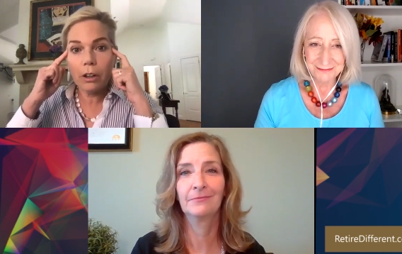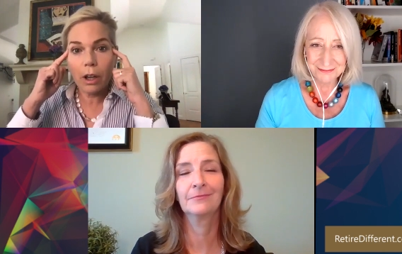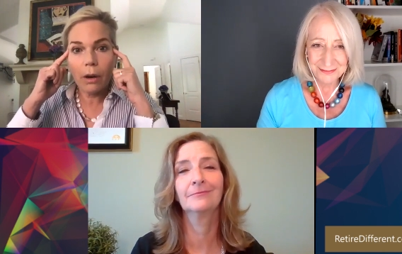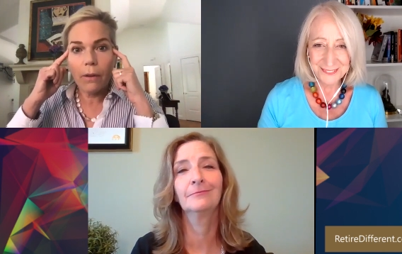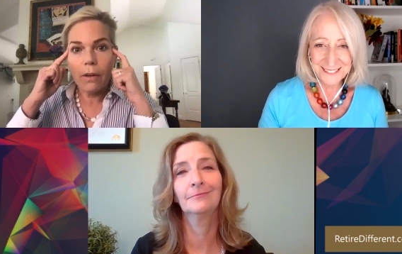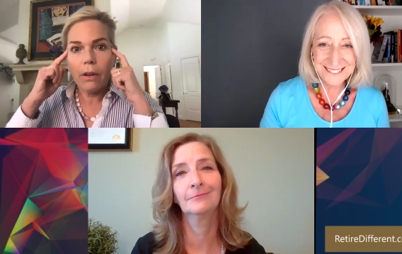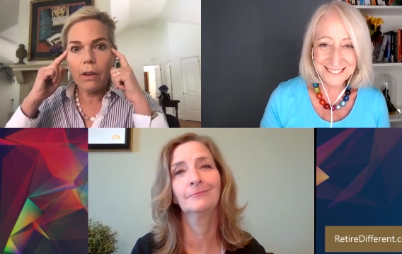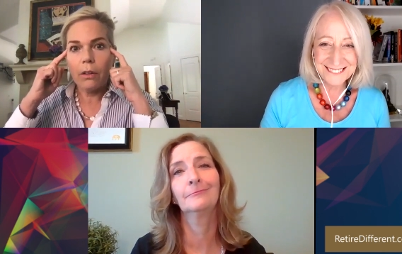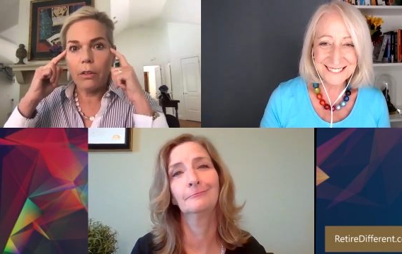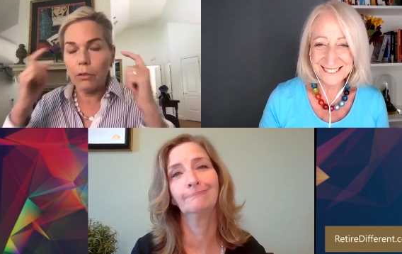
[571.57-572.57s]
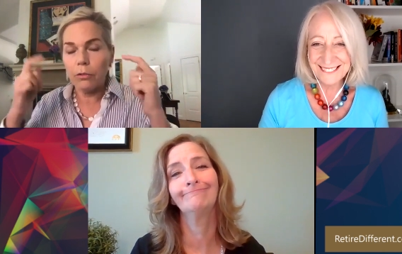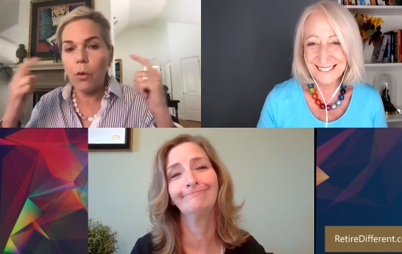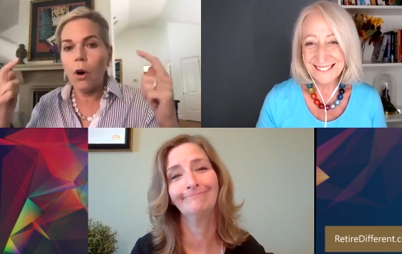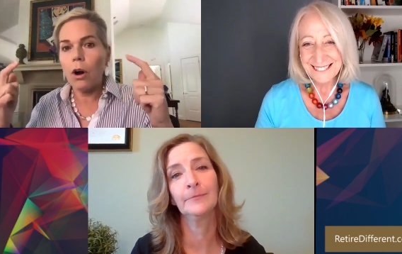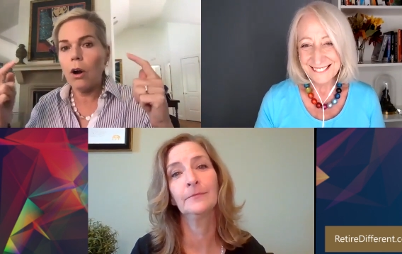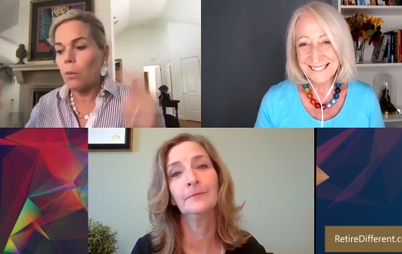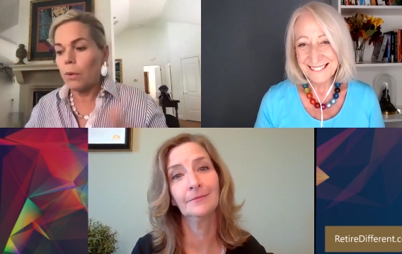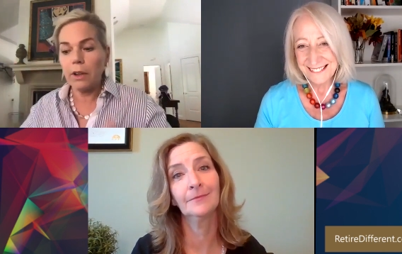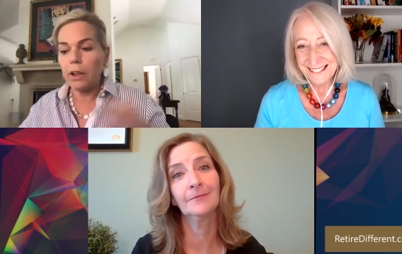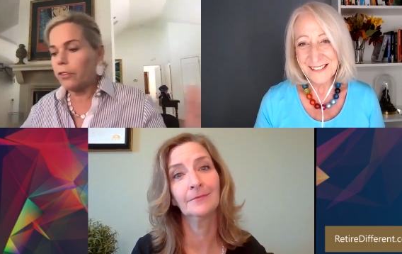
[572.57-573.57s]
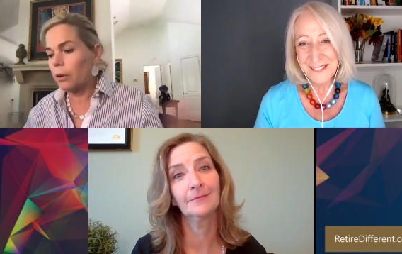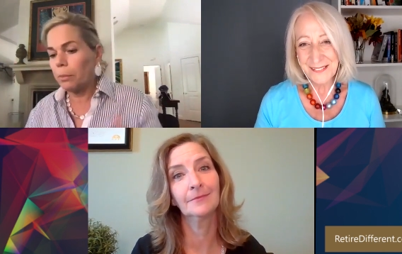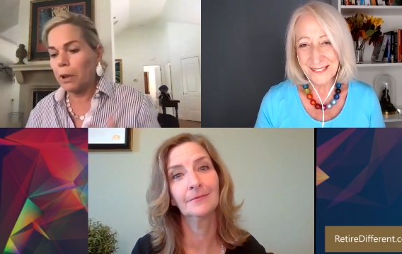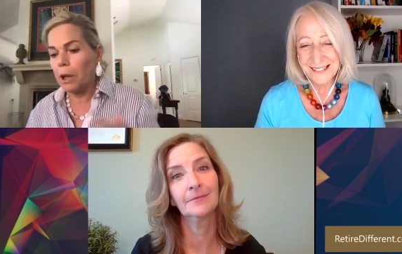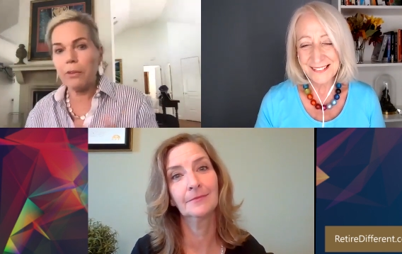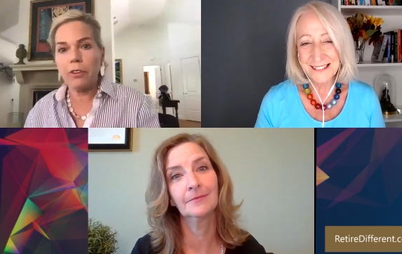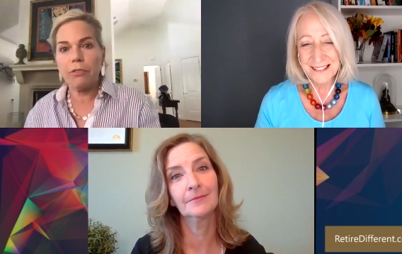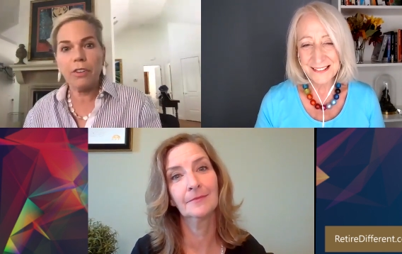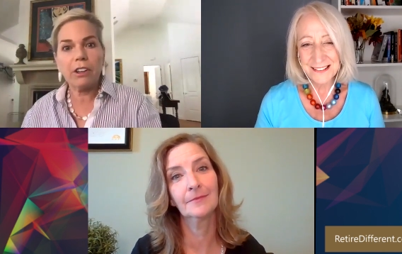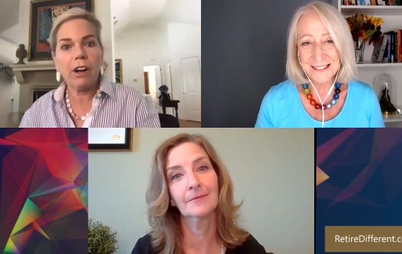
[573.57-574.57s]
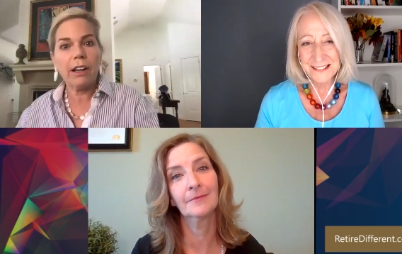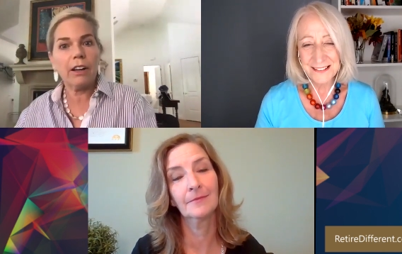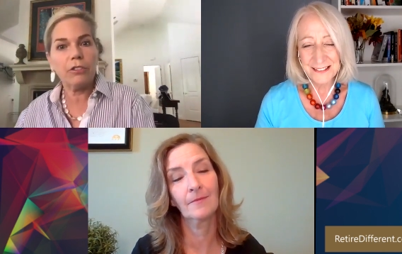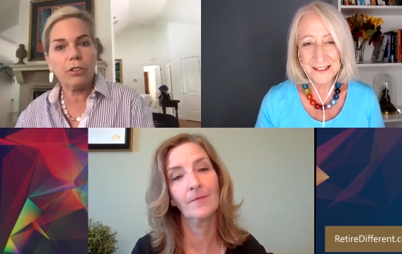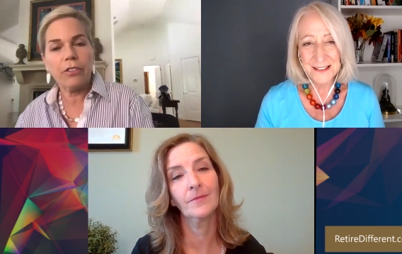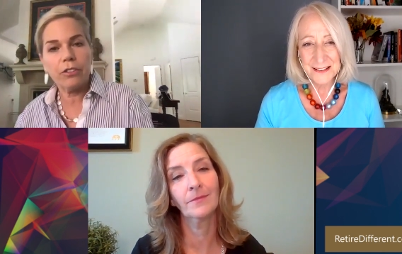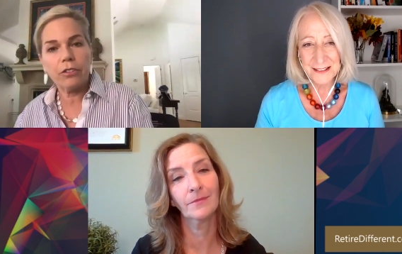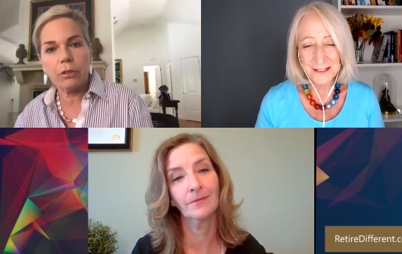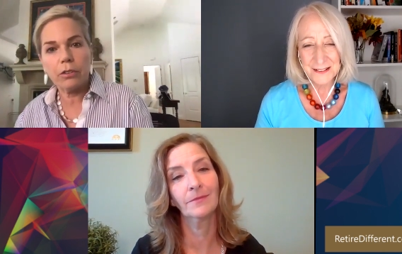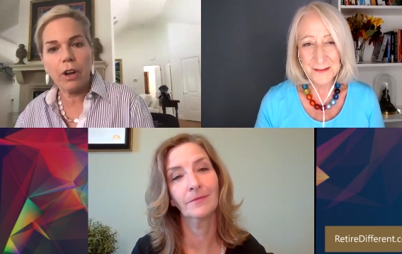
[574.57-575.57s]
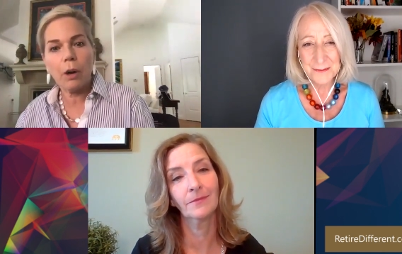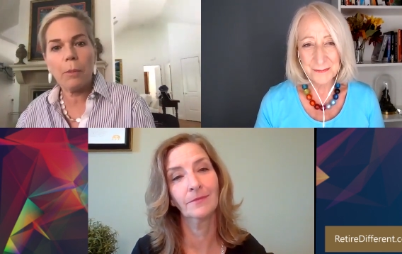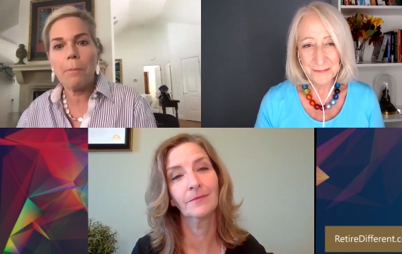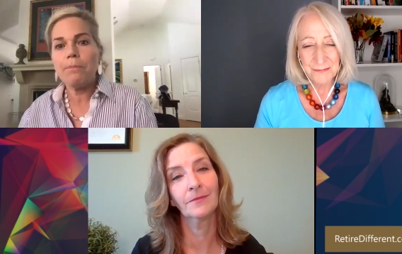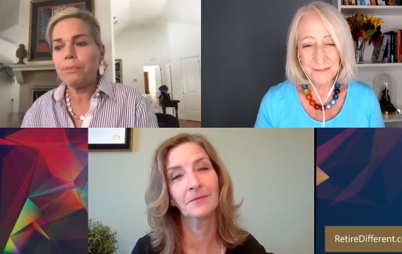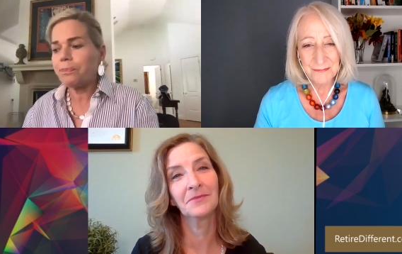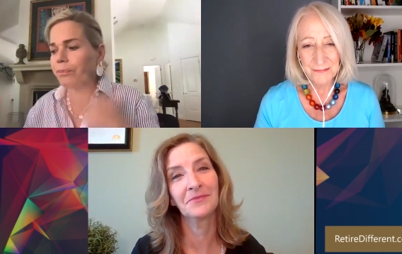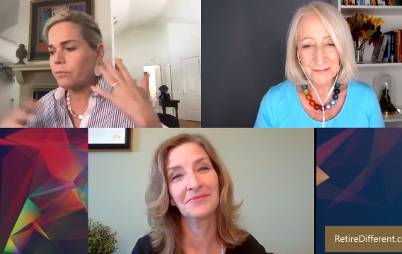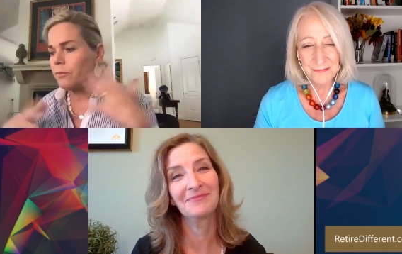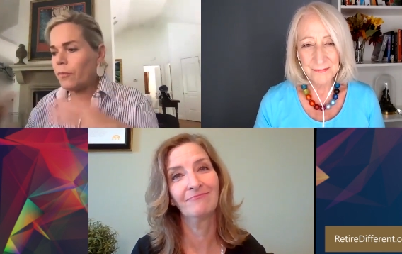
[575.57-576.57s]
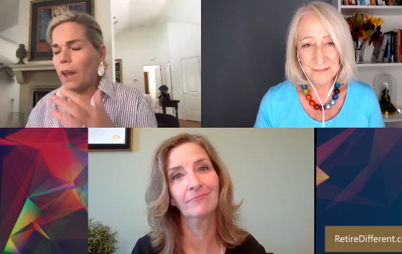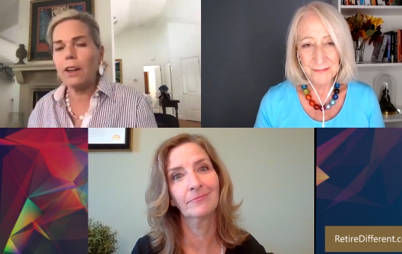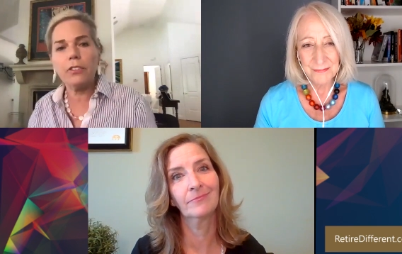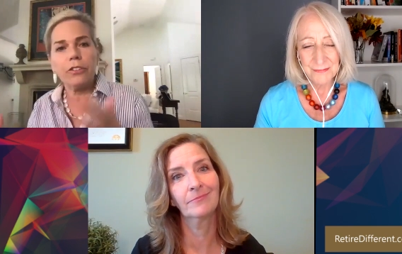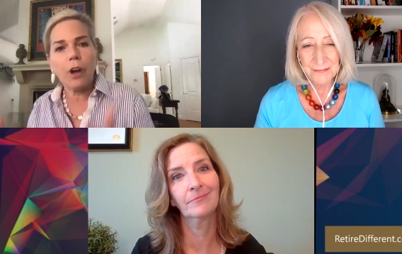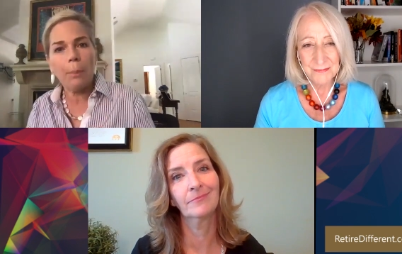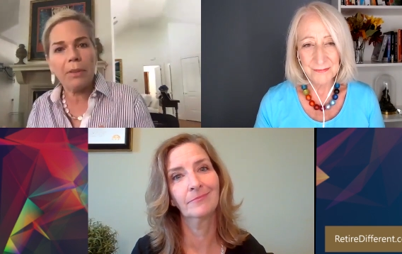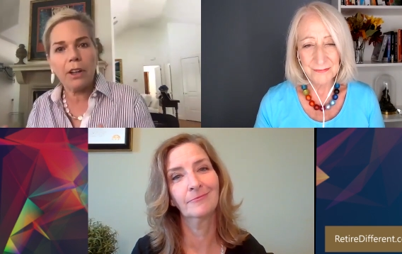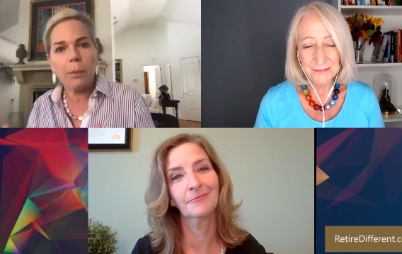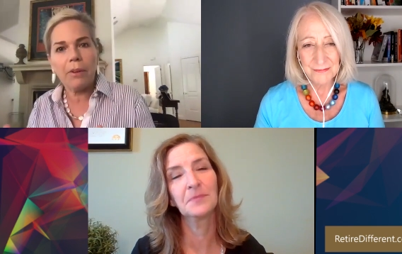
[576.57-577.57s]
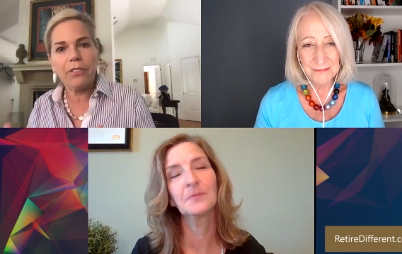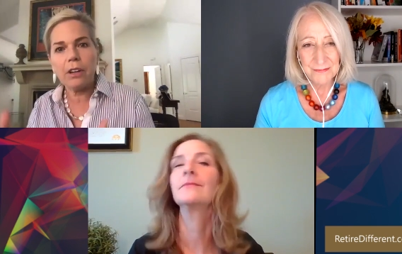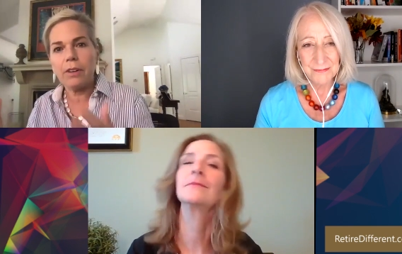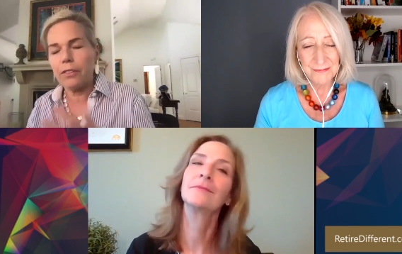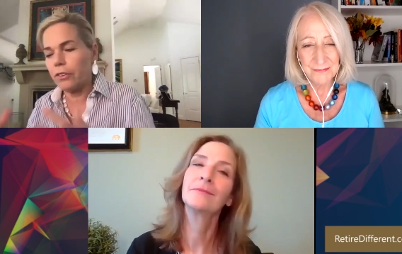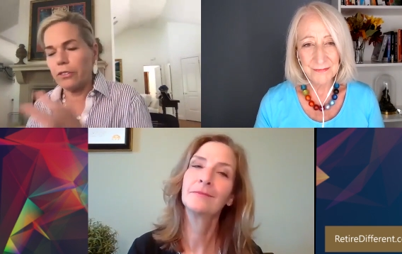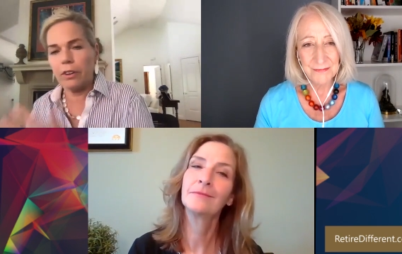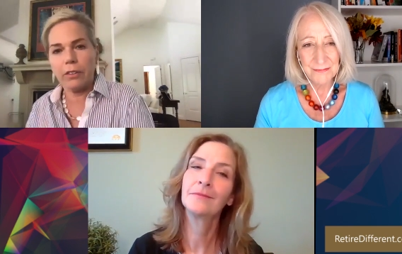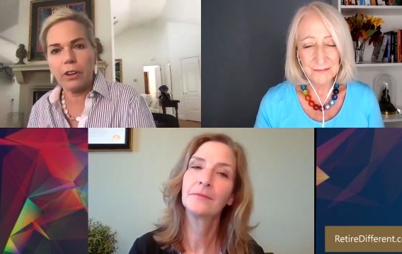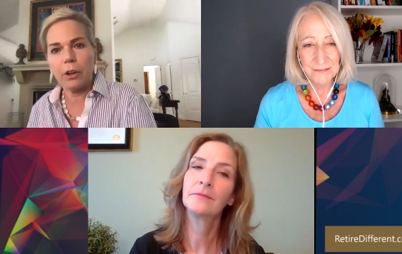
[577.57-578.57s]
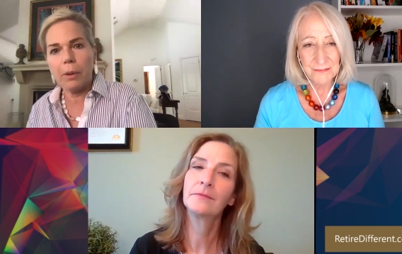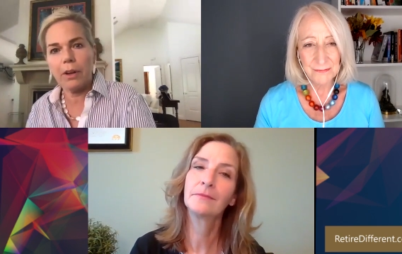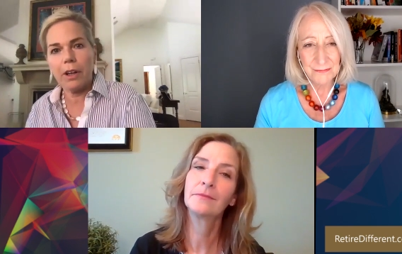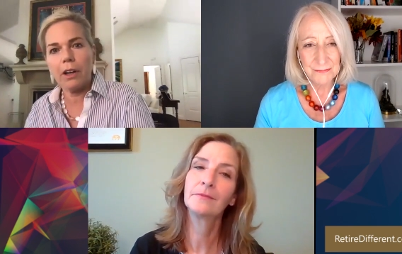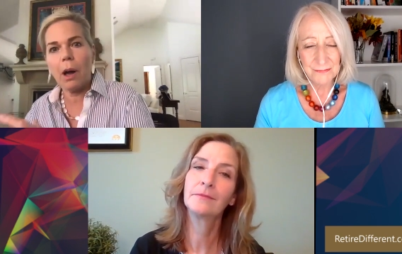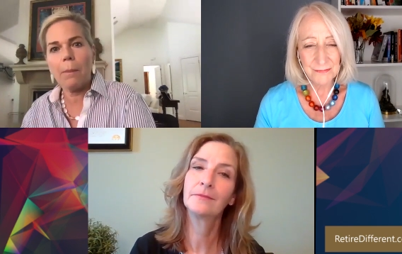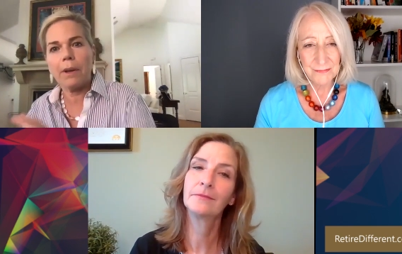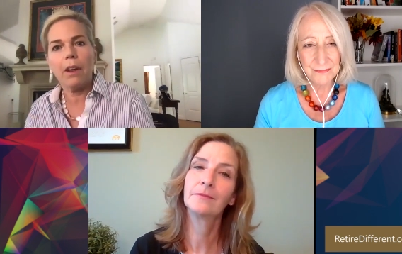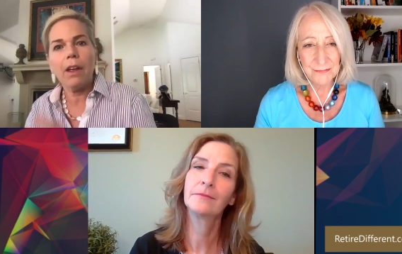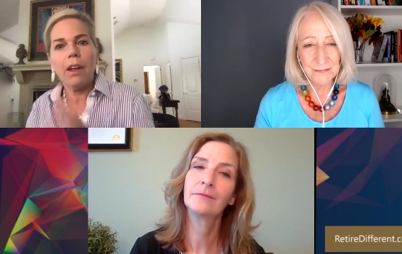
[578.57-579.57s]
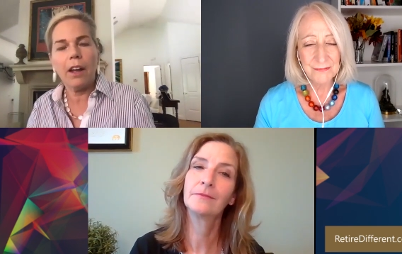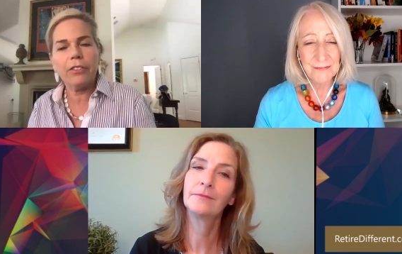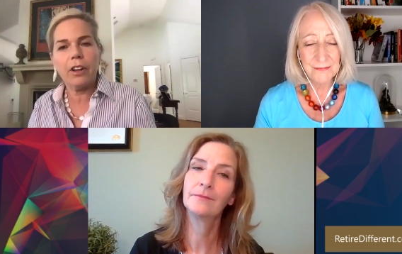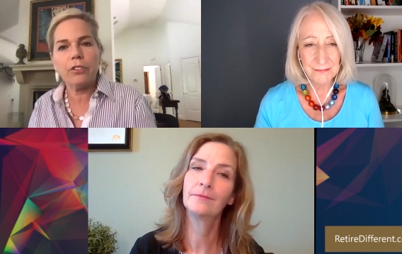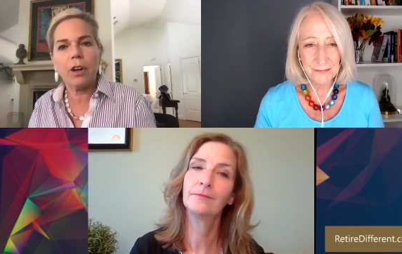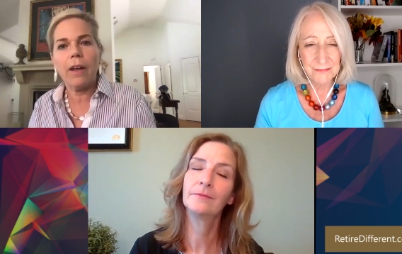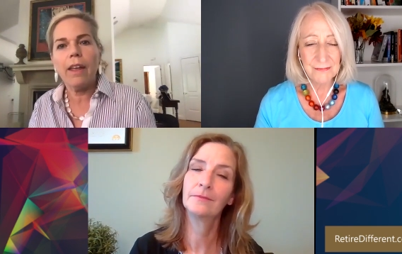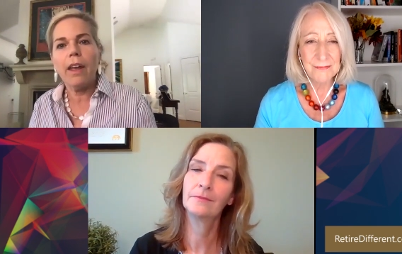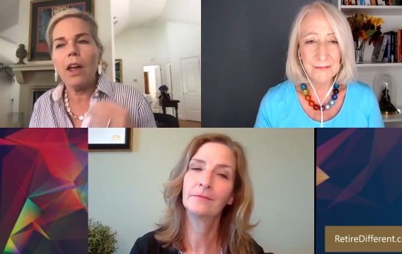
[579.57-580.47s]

Speaker 1: now. Therefore, we need to be able to figure out how to transition to retirement and stop thinking about savings and start thinking about income and etc.